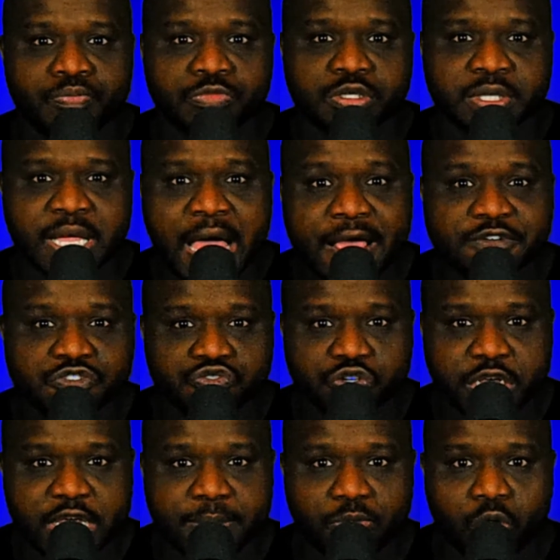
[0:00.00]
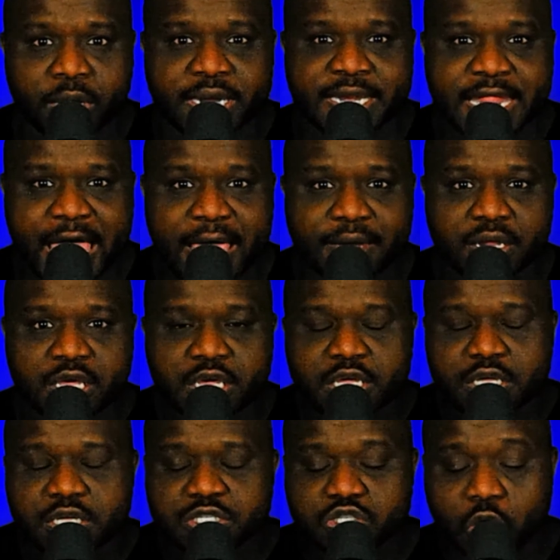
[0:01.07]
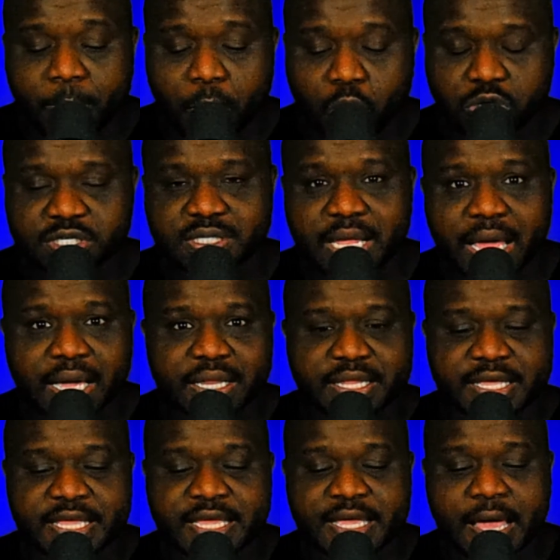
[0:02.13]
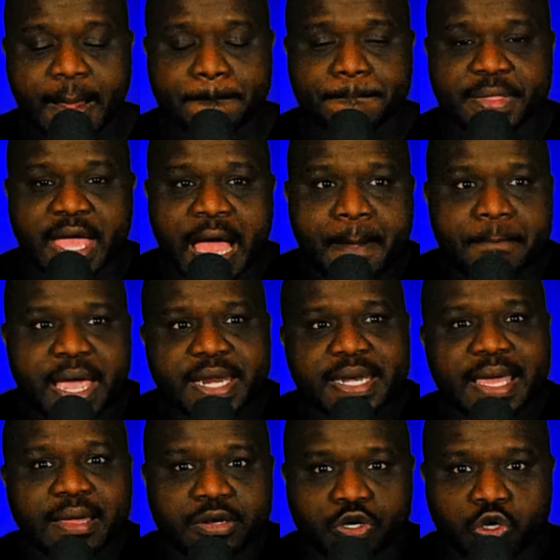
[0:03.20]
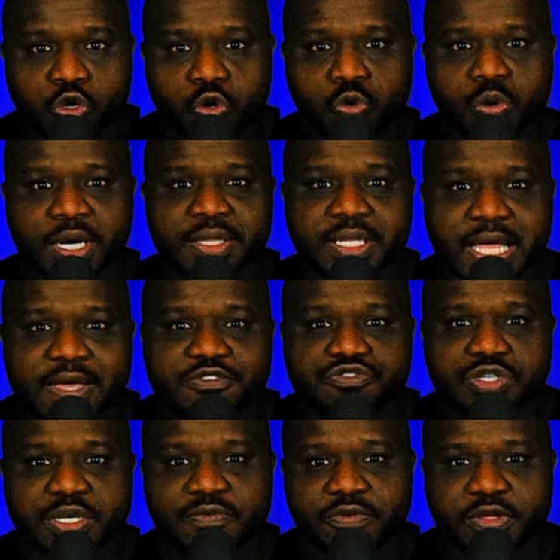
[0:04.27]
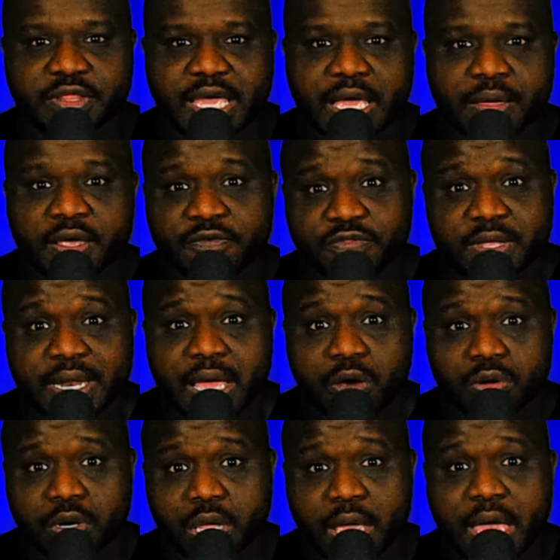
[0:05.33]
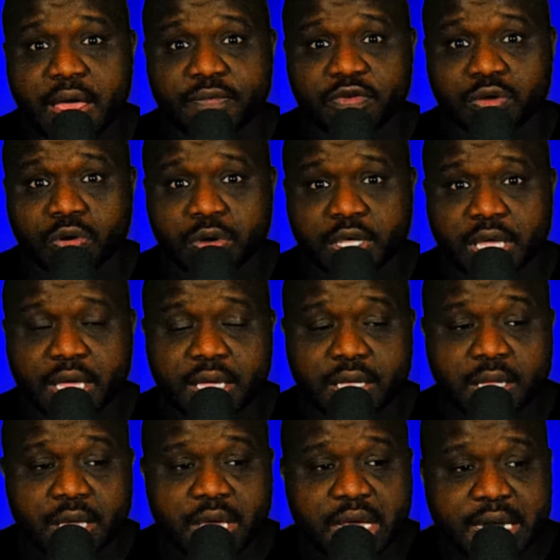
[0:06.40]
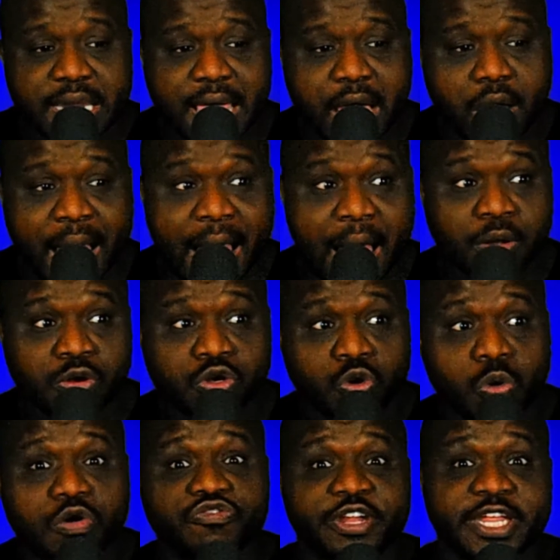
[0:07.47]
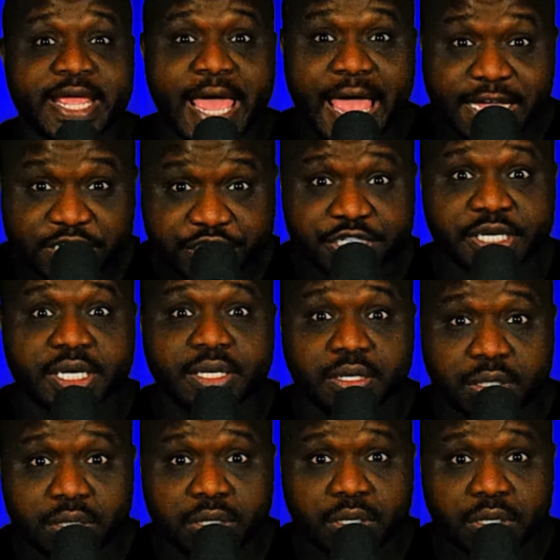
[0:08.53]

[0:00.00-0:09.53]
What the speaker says: live streamed or not. So most likely I might not do a live stream for that if they're not going to have it. Okay. Now I'll do a reaction,